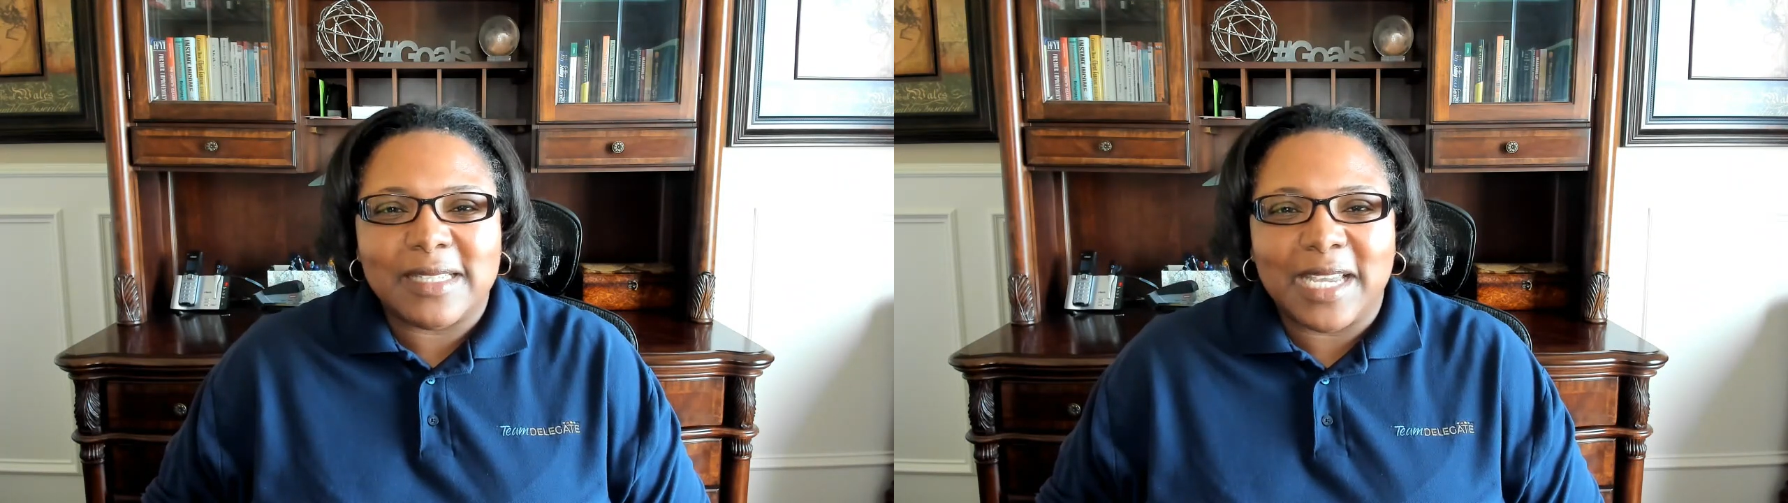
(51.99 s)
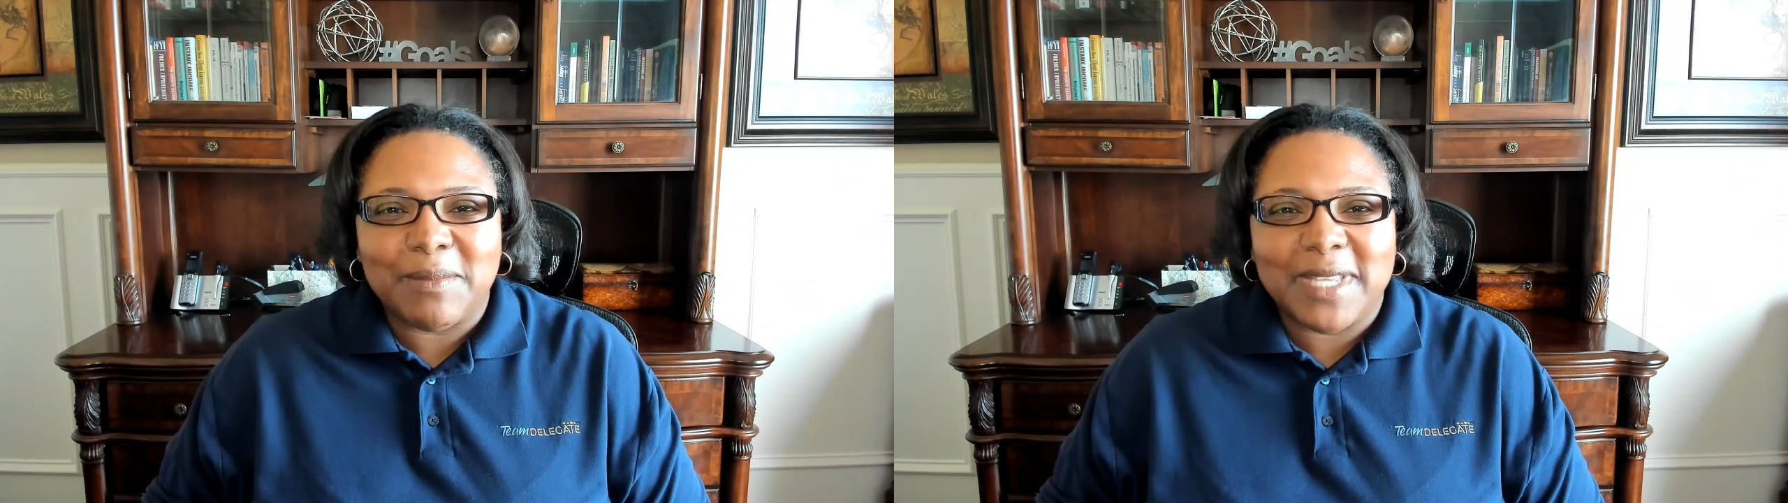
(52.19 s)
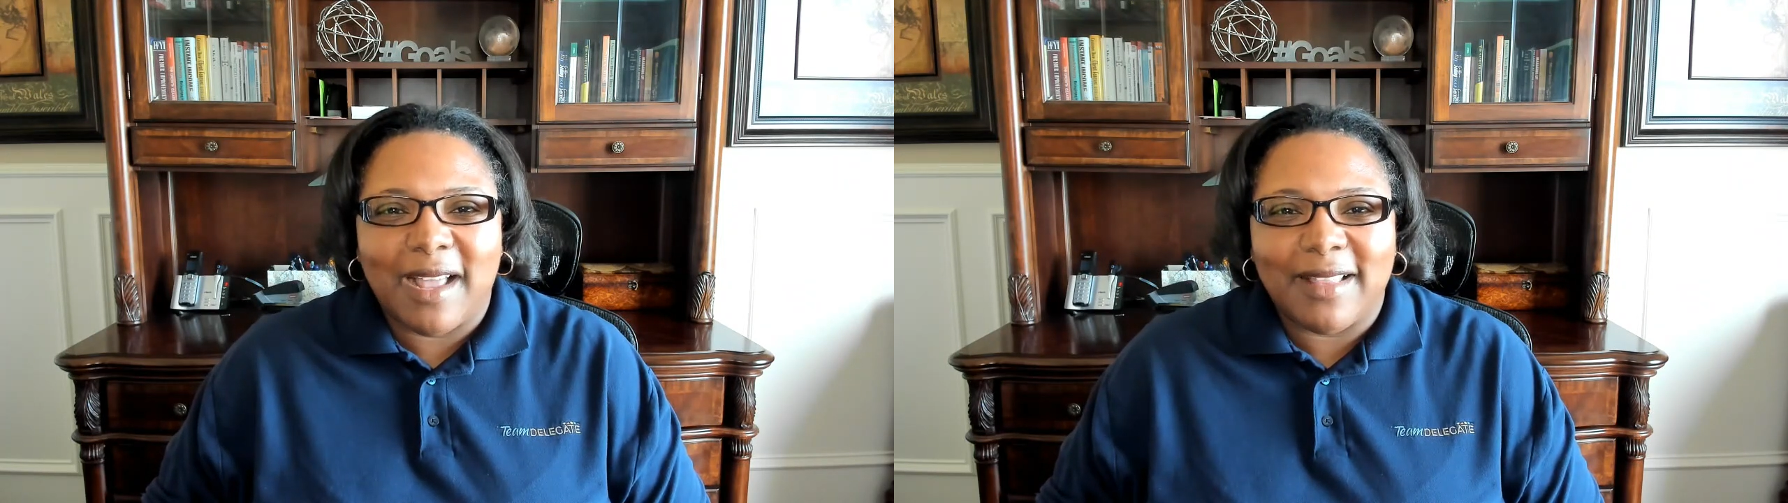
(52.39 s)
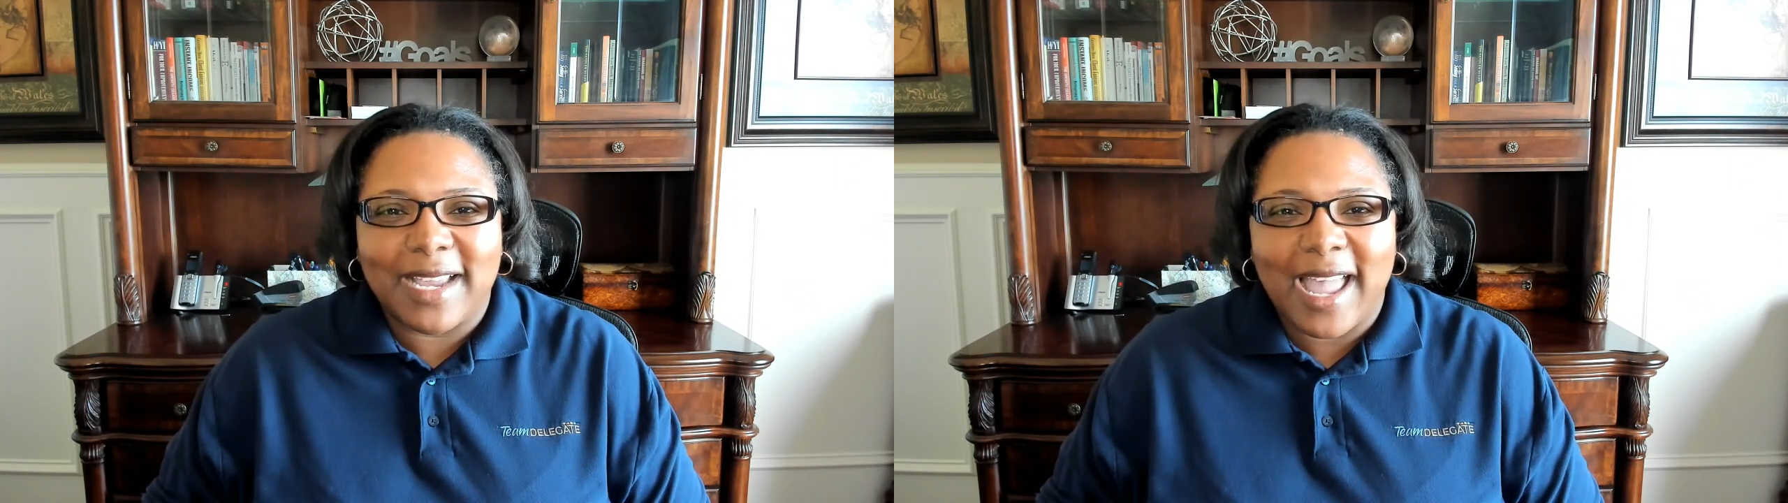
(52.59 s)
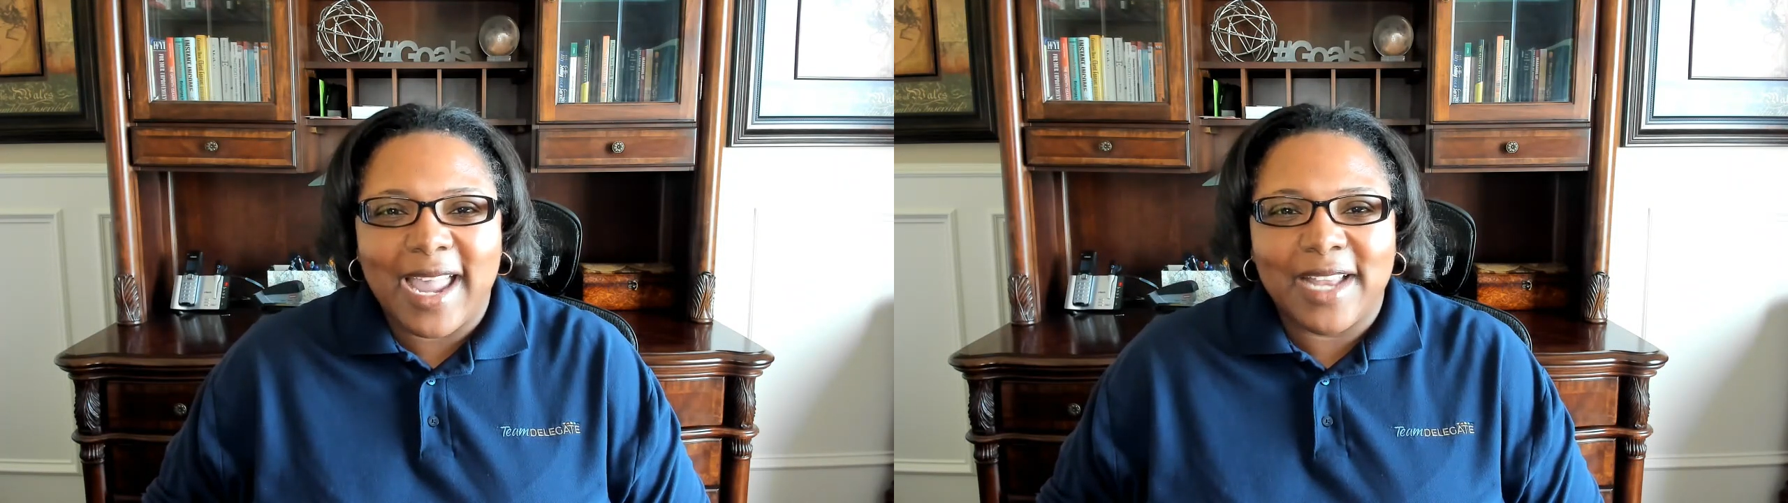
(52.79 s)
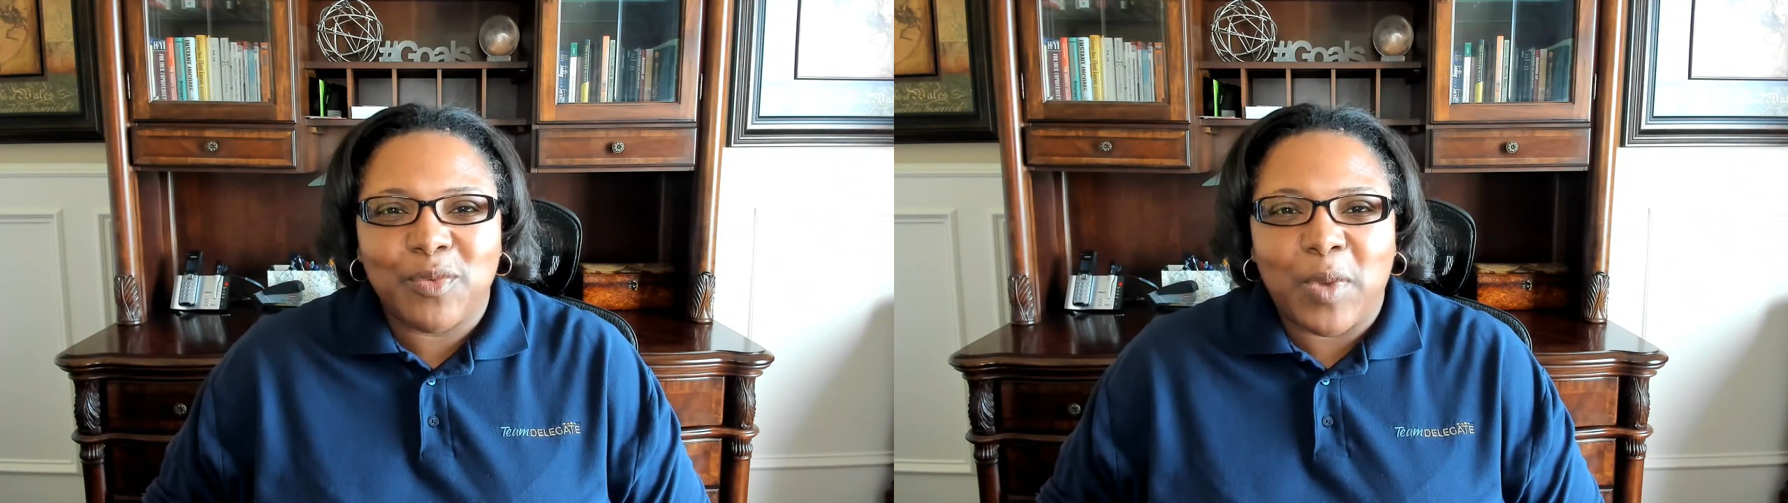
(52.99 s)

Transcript: Team Delegate.